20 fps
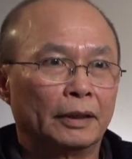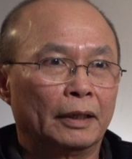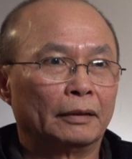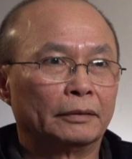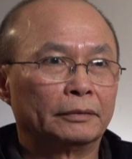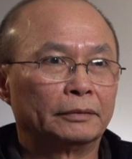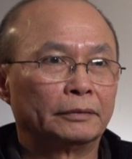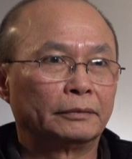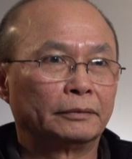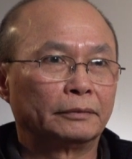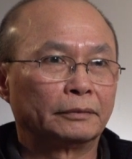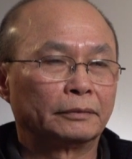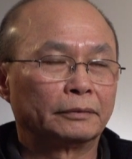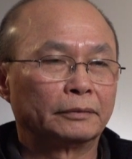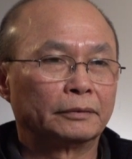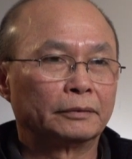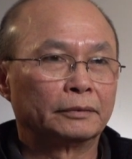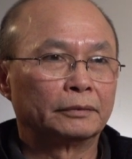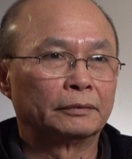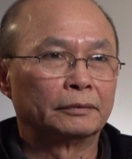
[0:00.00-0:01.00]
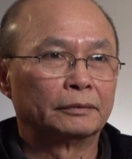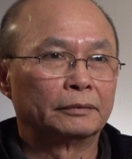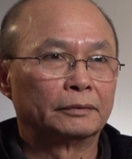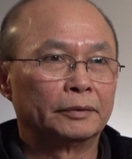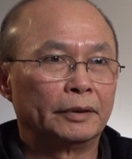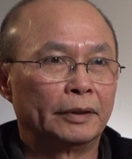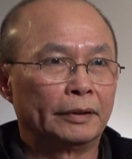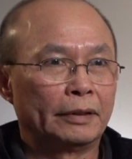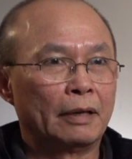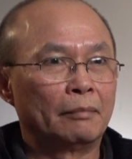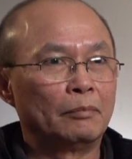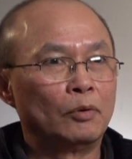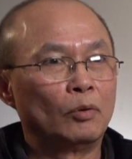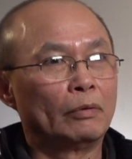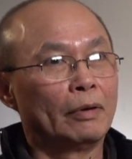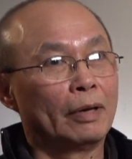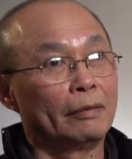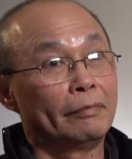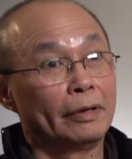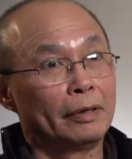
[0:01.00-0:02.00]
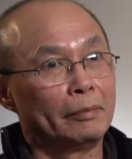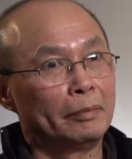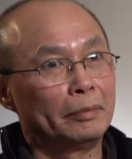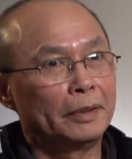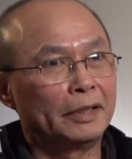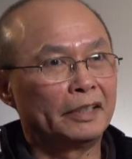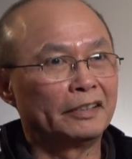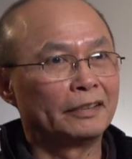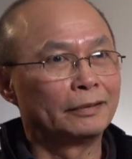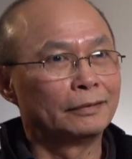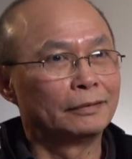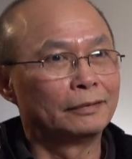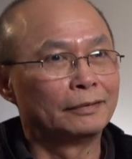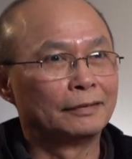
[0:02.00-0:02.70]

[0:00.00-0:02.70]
Yeah. Because I look like Vietnamese.